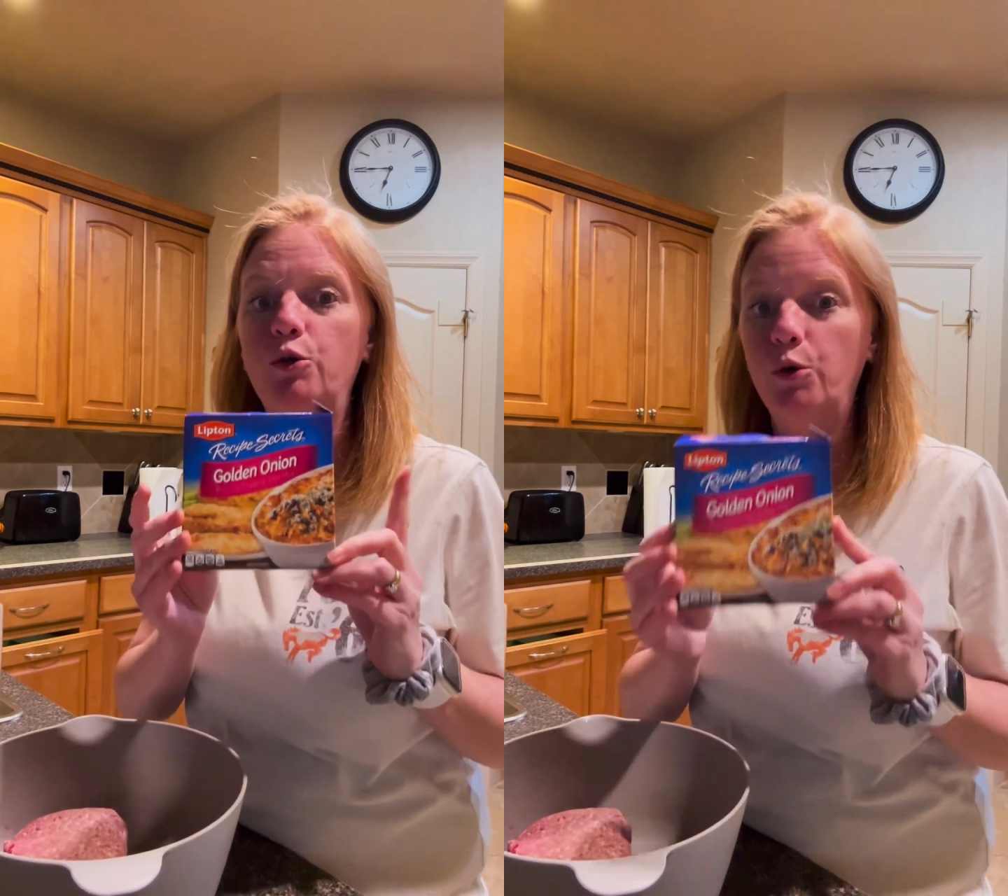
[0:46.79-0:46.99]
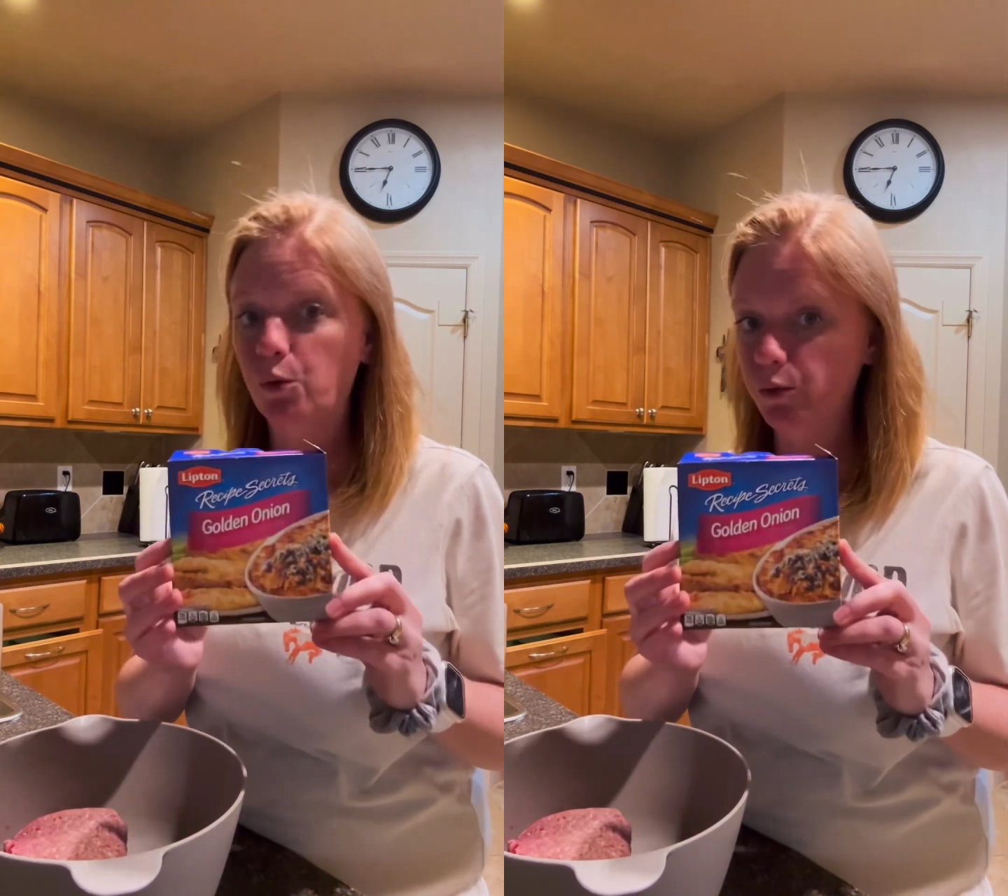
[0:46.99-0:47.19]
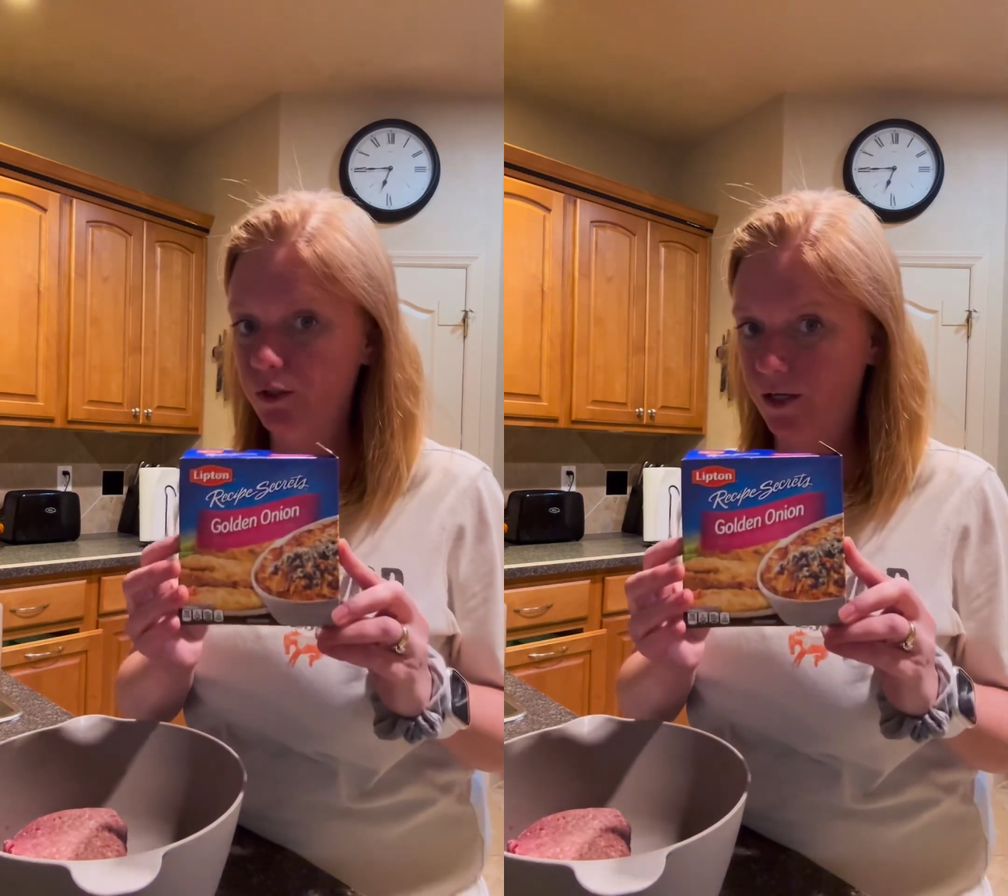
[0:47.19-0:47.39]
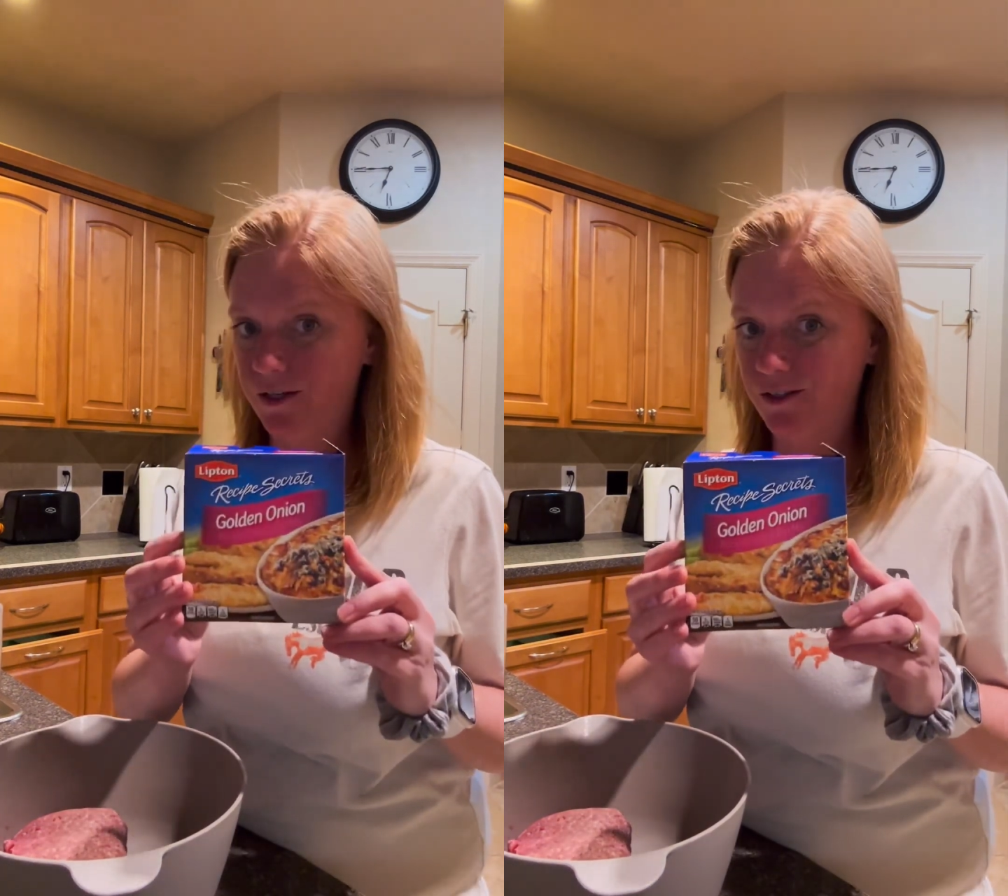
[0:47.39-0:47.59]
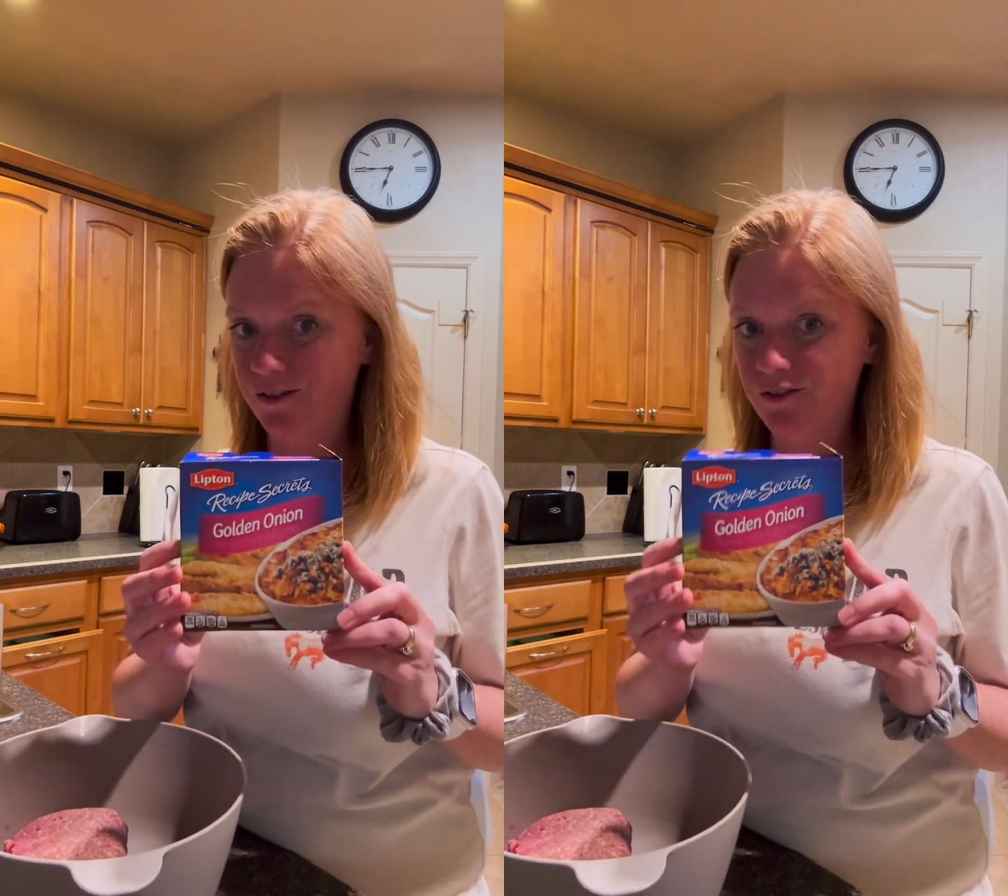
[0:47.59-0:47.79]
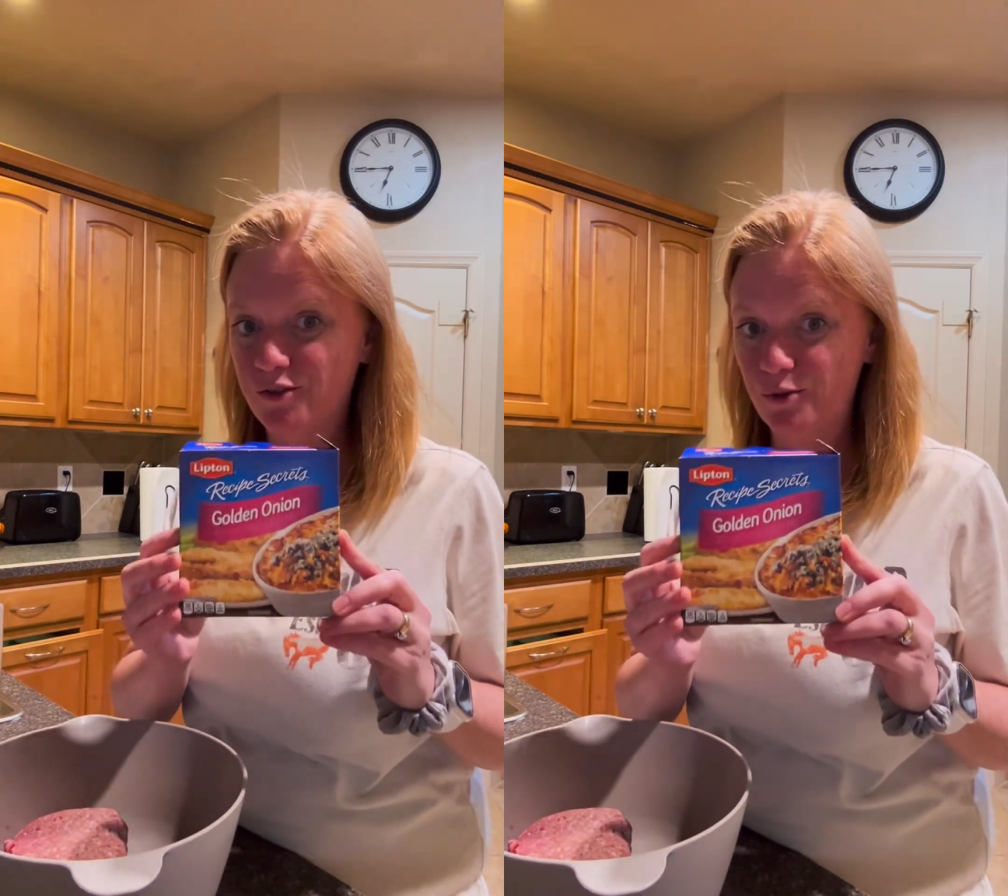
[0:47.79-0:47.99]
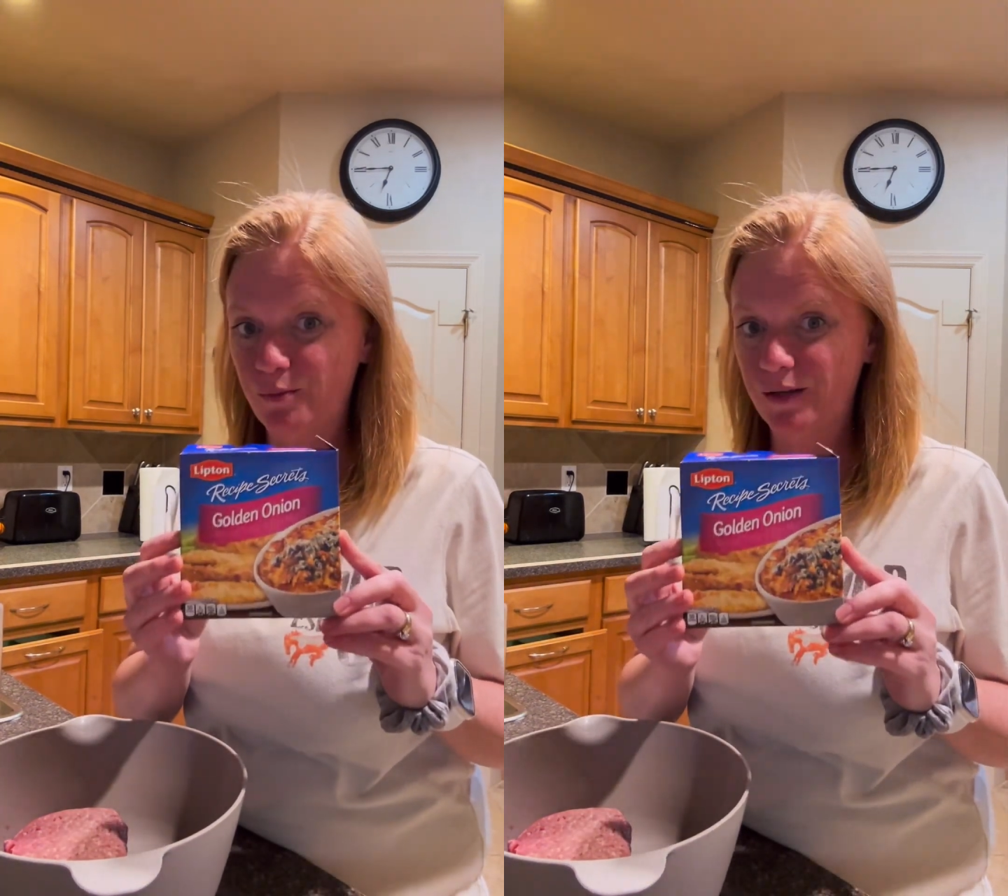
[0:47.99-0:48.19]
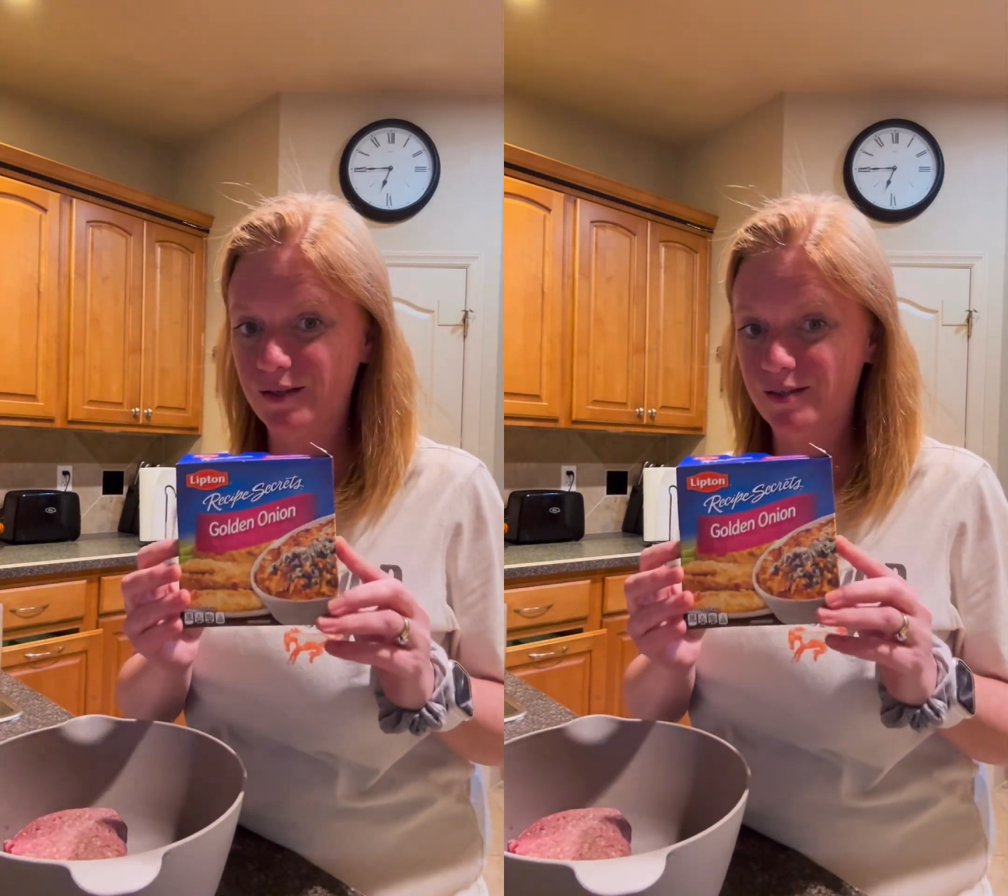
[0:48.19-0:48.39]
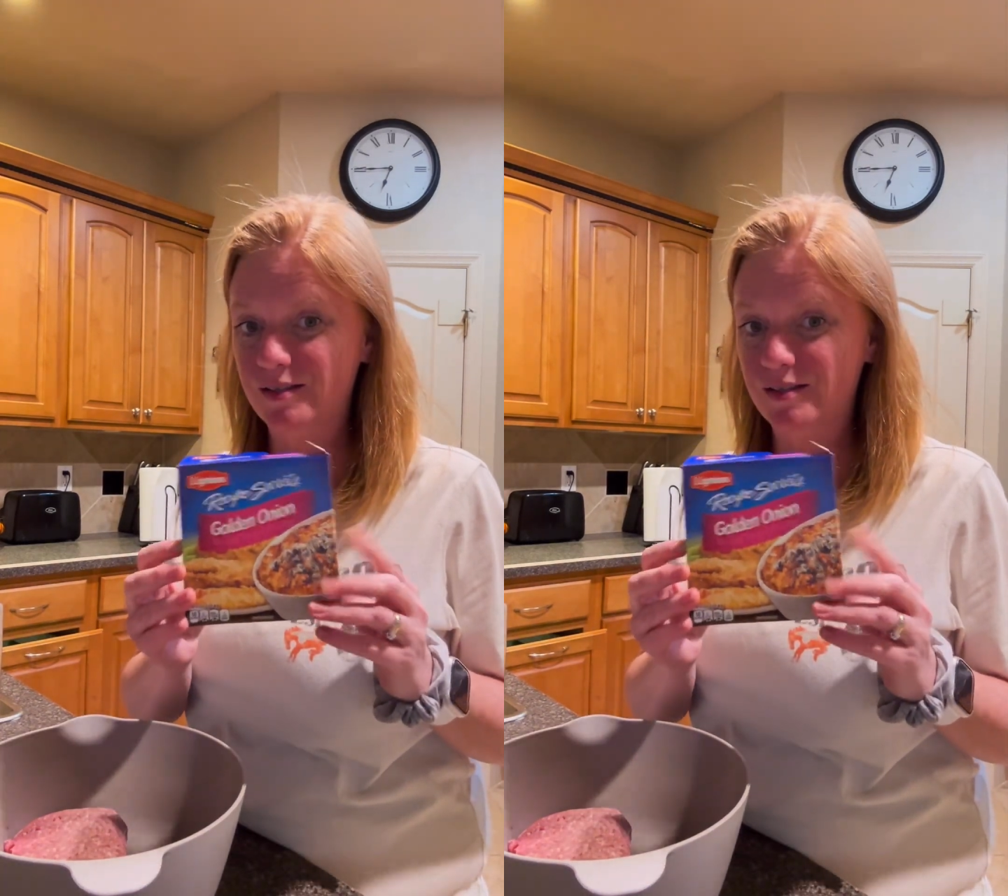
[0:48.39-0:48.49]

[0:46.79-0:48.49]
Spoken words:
Golden Onion soup mix.